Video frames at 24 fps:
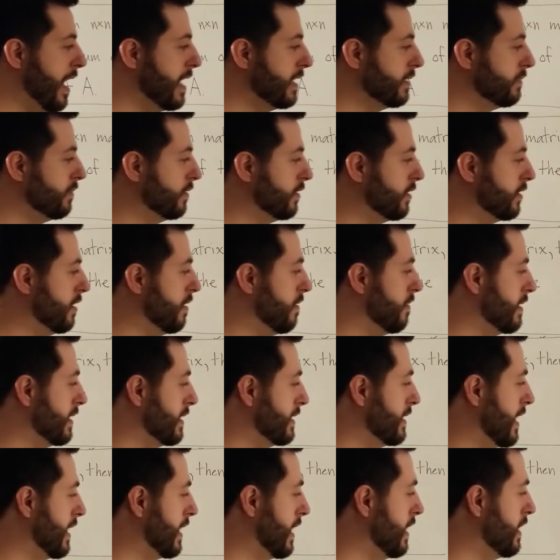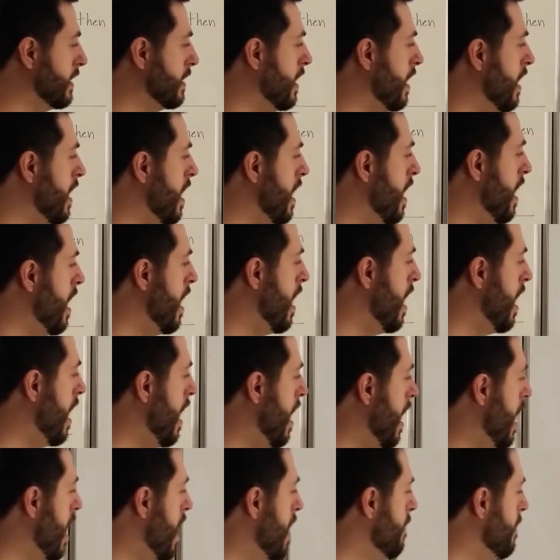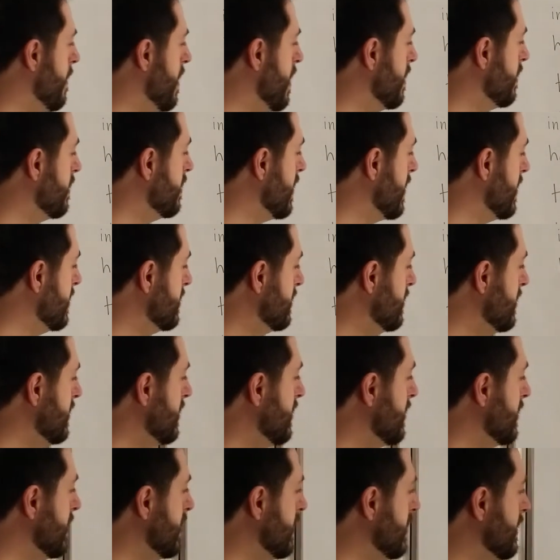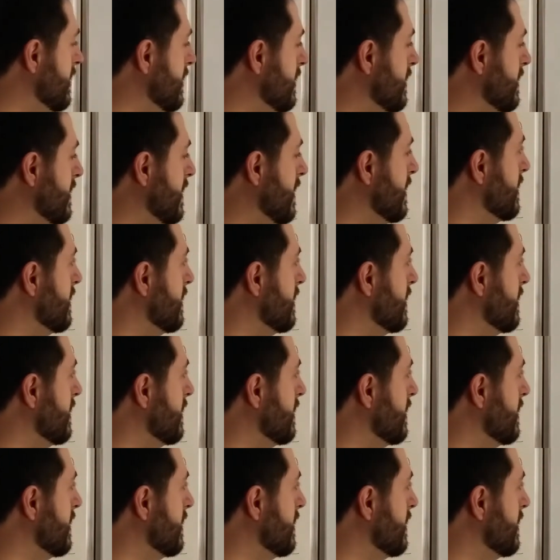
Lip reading: as we'll show in a second. And the idea is